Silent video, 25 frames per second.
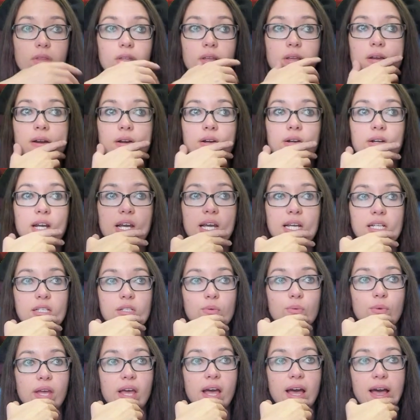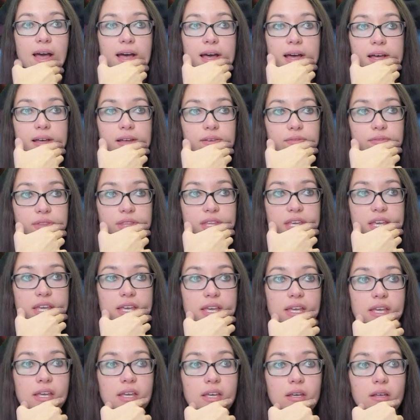All right, we have
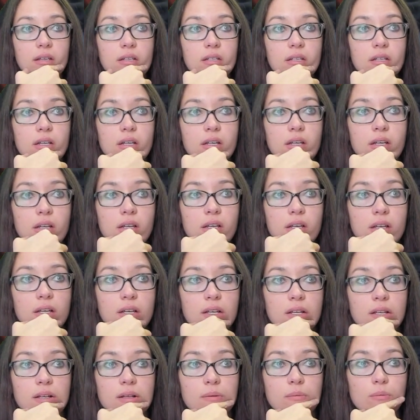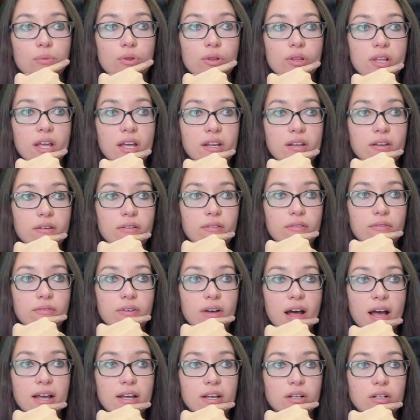the Blood
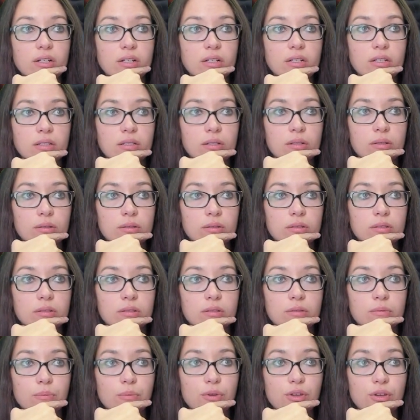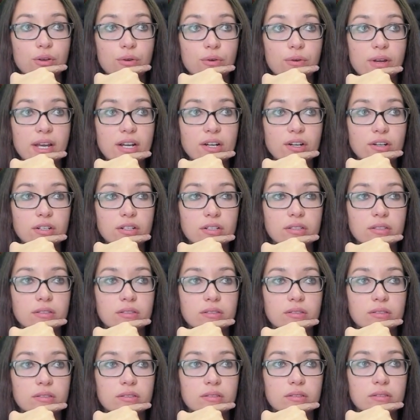Vial Curator?
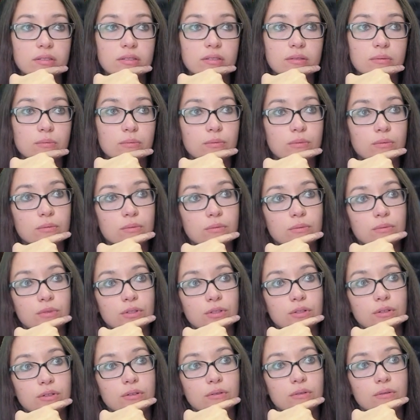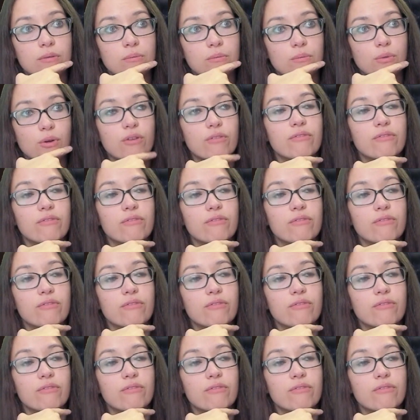Purveyor.